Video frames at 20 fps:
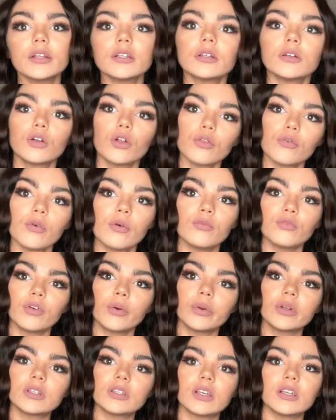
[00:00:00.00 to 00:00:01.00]
and other
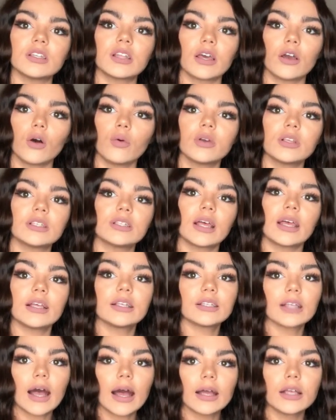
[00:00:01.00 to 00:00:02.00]
influencers, they always say
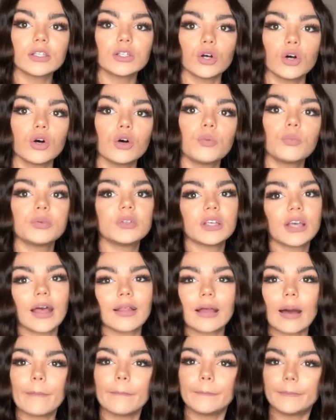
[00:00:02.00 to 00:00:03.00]
size up to get
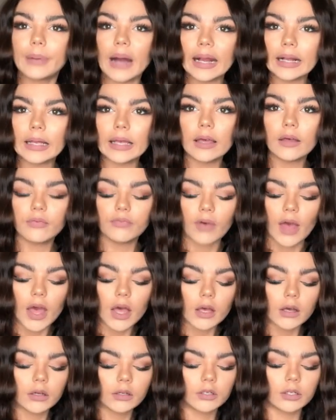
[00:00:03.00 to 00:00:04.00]
that baggy
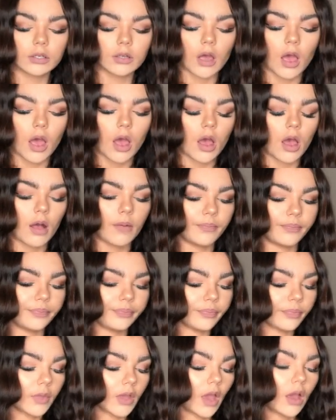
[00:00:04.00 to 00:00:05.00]
effect.
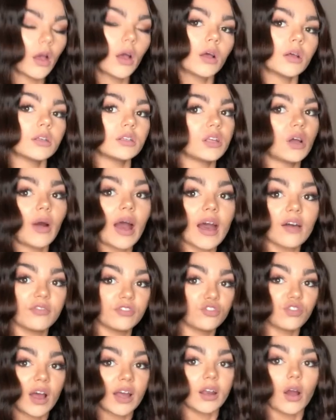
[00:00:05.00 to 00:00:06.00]
So I haven't
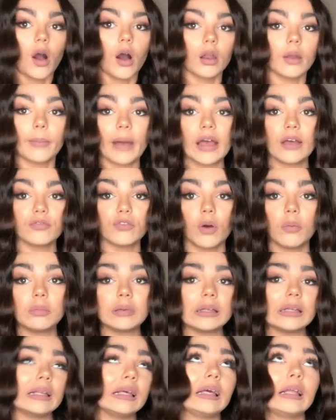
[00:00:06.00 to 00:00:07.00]
tried it on. I might have
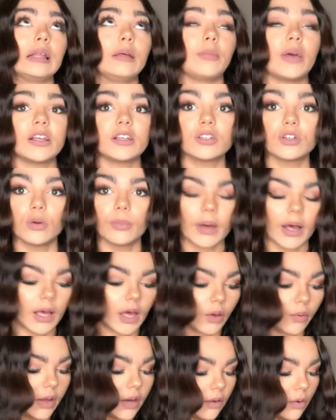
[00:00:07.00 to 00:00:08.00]
completely messed up by
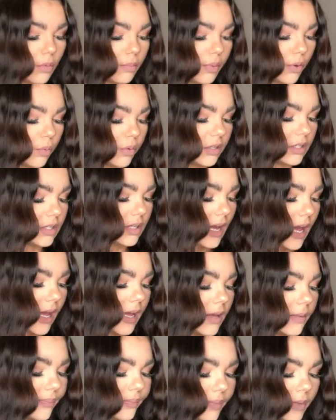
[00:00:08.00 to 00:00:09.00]
going up, but we'll see.
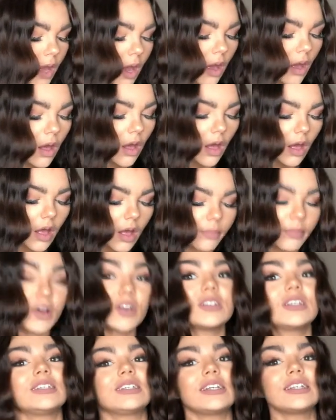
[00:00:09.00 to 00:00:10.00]

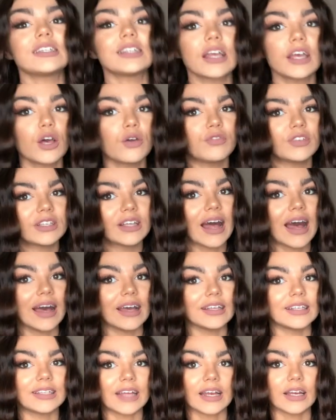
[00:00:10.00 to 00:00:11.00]
Because it did say
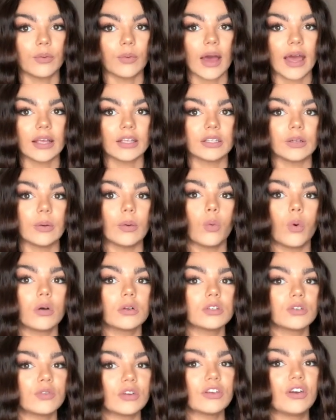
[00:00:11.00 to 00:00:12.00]
oversized anyway, so it
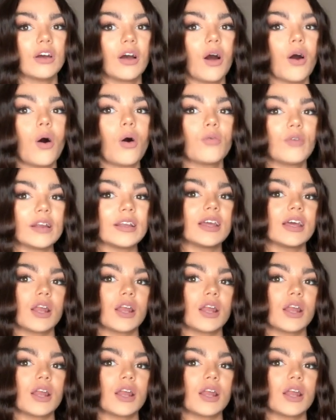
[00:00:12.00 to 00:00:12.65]
was already an